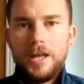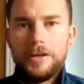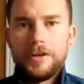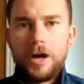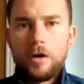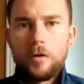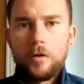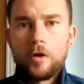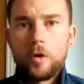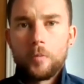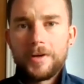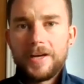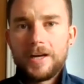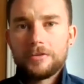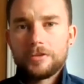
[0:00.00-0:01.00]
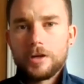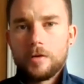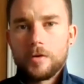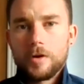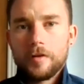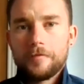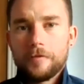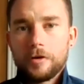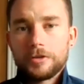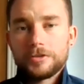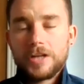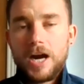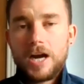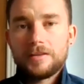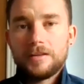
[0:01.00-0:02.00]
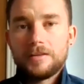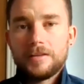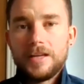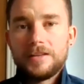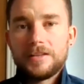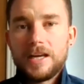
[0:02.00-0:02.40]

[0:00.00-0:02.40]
you know, a couple of years ago when I first started in the